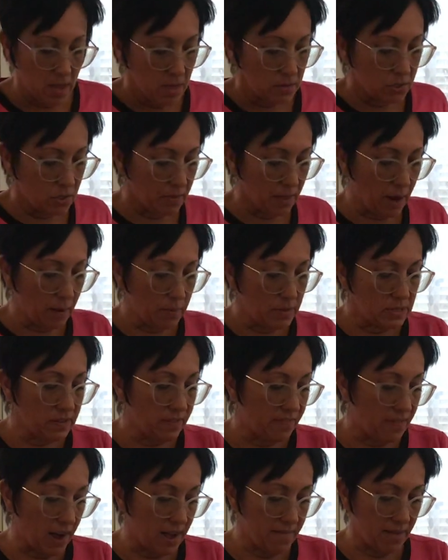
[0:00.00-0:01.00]
So that was a
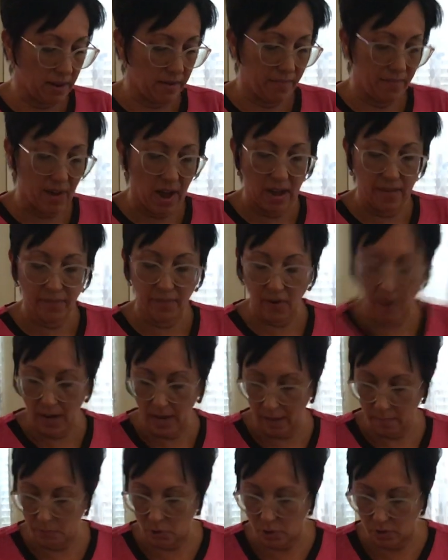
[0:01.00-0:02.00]
5 out of 5 for
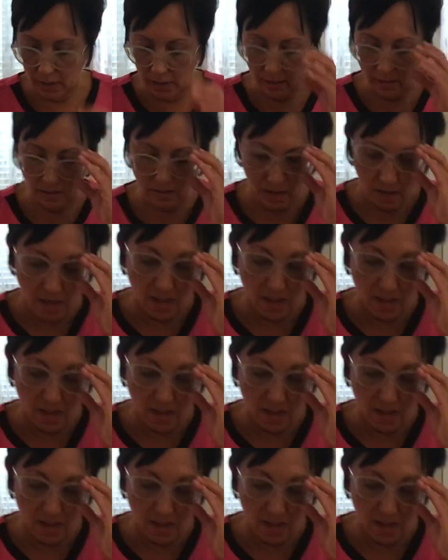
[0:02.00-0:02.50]
hamstrings.